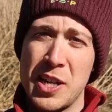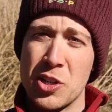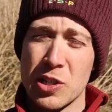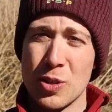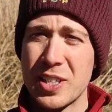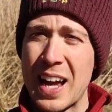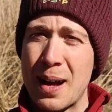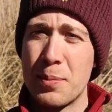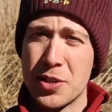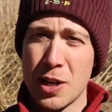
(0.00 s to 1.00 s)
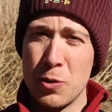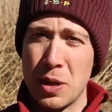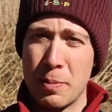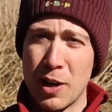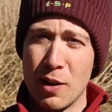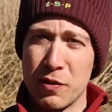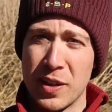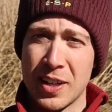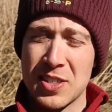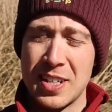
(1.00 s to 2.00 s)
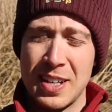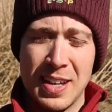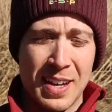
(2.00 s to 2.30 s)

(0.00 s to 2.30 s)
and it just looked absolutely perfect.